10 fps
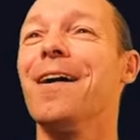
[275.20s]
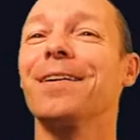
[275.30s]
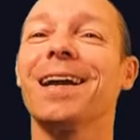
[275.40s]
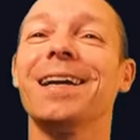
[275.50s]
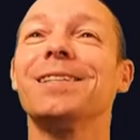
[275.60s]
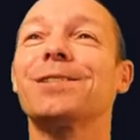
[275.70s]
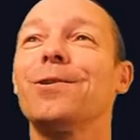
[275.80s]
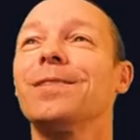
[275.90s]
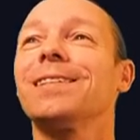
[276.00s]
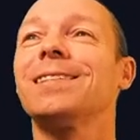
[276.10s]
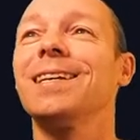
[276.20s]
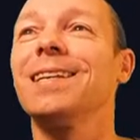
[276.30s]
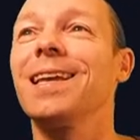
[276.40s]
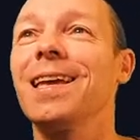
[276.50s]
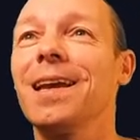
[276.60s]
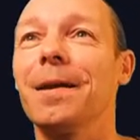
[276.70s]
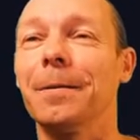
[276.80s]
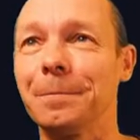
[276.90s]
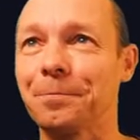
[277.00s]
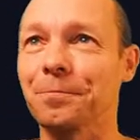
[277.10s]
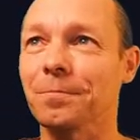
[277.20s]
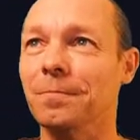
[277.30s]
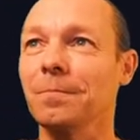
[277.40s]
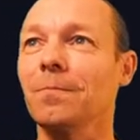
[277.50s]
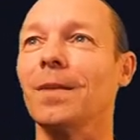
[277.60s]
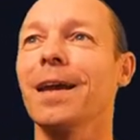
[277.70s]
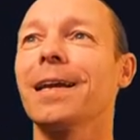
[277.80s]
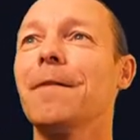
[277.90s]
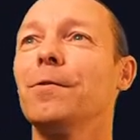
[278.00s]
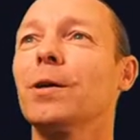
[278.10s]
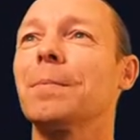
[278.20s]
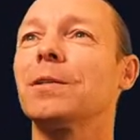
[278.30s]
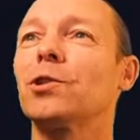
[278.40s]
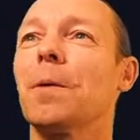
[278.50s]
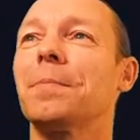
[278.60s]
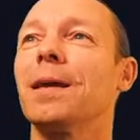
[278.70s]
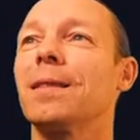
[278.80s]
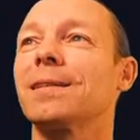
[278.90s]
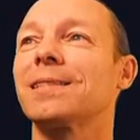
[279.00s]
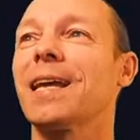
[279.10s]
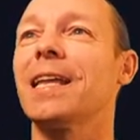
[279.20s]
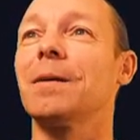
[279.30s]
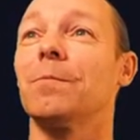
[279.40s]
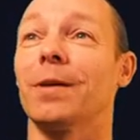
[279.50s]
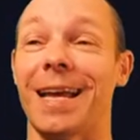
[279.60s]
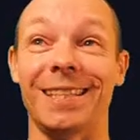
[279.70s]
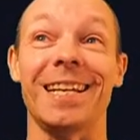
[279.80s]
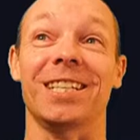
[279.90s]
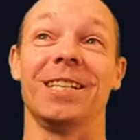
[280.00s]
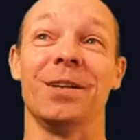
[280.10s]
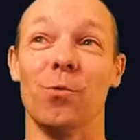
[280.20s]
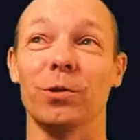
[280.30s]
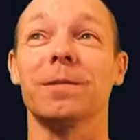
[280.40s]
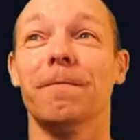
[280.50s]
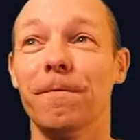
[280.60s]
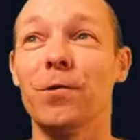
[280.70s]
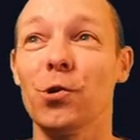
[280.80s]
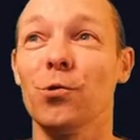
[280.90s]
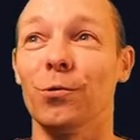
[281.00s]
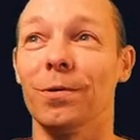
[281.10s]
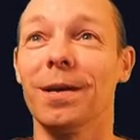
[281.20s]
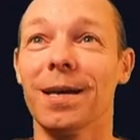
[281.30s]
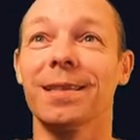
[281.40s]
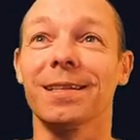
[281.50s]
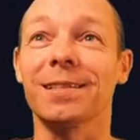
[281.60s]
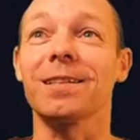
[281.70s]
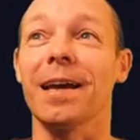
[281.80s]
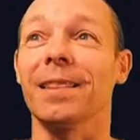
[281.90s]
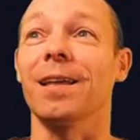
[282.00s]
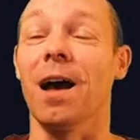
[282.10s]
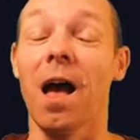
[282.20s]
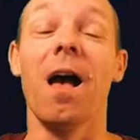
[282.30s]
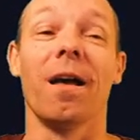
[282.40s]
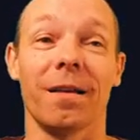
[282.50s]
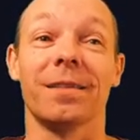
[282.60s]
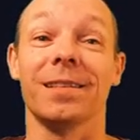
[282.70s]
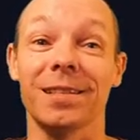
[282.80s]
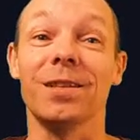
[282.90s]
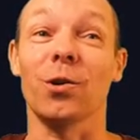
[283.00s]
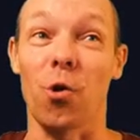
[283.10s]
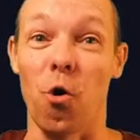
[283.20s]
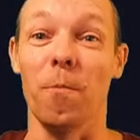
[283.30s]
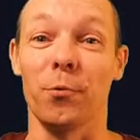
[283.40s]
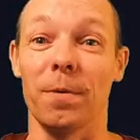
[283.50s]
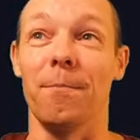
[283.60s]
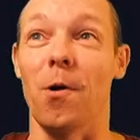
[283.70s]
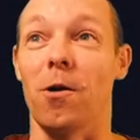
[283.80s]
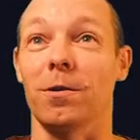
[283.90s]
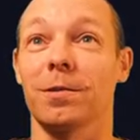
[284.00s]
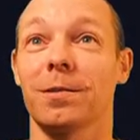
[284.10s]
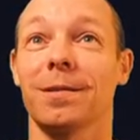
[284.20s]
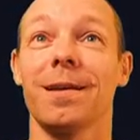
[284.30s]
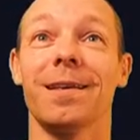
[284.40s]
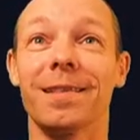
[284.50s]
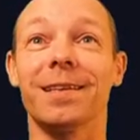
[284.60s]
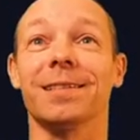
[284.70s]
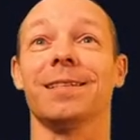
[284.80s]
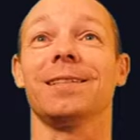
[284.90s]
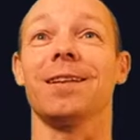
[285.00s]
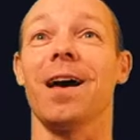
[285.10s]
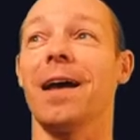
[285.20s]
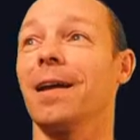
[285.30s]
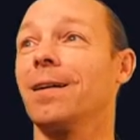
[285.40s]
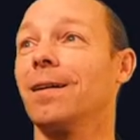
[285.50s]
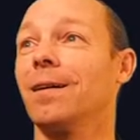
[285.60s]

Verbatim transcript: okay, so in this scene here, okay, if you look up the top there, the stadium, that's actually an awesome view. This is like, the, this is the corporate box. This is like,